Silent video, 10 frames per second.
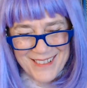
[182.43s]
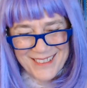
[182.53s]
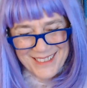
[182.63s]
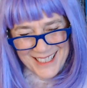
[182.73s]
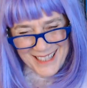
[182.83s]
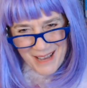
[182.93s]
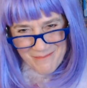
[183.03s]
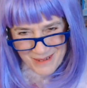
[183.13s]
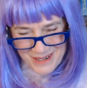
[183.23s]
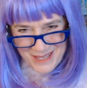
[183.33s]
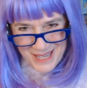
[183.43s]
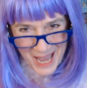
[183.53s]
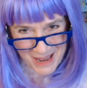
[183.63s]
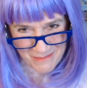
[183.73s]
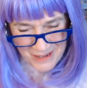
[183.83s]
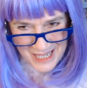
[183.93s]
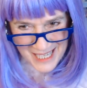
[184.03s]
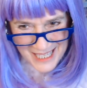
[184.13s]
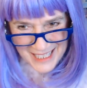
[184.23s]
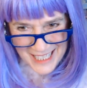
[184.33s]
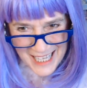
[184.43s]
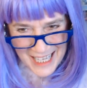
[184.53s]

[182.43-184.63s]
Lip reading: you can get that birthday pretty easy.